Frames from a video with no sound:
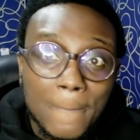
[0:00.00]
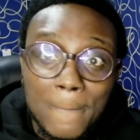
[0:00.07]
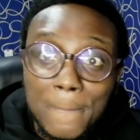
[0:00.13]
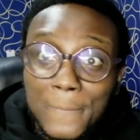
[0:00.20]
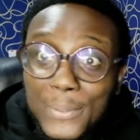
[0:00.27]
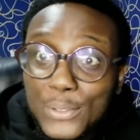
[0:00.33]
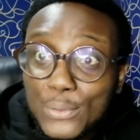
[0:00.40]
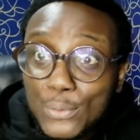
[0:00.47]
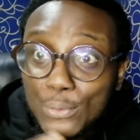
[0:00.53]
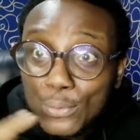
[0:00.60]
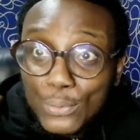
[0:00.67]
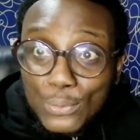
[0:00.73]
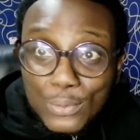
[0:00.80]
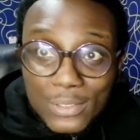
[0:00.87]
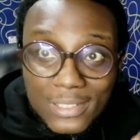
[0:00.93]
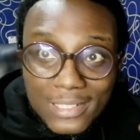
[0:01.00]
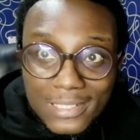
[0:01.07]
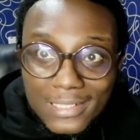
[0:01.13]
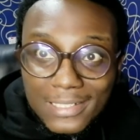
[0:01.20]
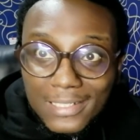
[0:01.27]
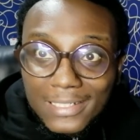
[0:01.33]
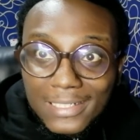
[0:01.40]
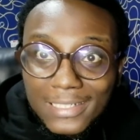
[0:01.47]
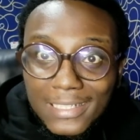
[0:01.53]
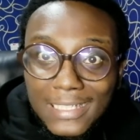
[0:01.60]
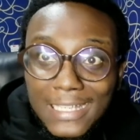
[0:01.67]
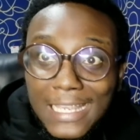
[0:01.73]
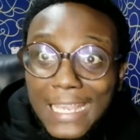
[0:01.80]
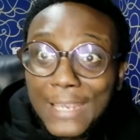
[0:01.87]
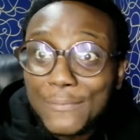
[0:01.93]
build
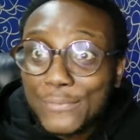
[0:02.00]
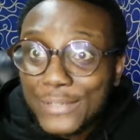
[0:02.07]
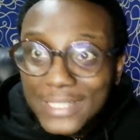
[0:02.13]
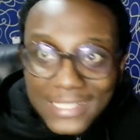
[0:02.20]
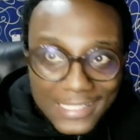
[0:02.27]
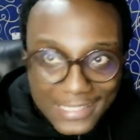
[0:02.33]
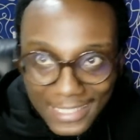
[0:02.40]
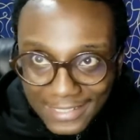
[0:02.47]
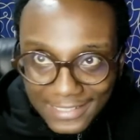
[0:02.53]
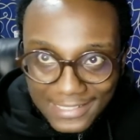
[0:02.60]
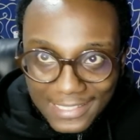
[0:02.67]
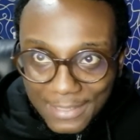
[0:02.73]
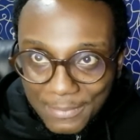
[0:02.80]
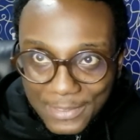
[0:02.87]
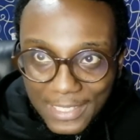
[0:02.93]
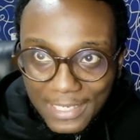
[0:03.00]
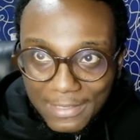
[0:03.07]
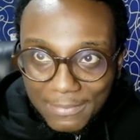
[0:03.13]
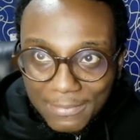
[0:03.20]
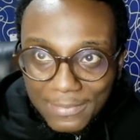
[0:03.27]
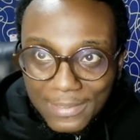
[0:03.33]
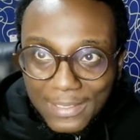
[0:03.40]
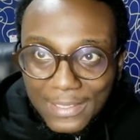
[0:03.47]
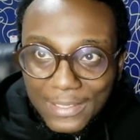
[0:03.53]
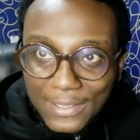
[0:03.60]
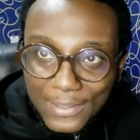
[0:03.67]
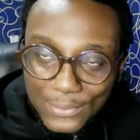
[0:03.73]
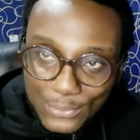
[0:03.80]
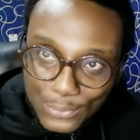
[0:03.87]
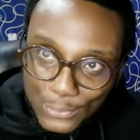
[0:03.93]
everything at the same time.
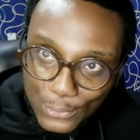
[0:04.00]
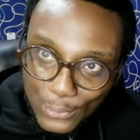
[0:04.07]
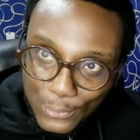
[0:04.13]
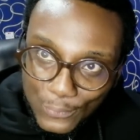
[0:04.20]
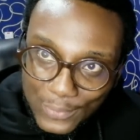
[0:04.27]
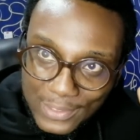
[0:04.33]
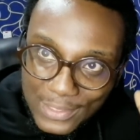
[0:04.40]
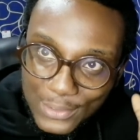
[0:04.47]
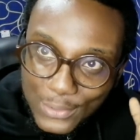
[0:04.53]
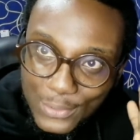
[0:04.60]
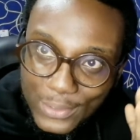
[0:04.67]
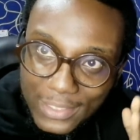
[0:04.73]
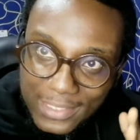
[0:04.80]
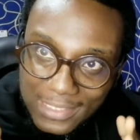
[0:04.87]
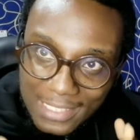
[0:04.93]
So the conversation is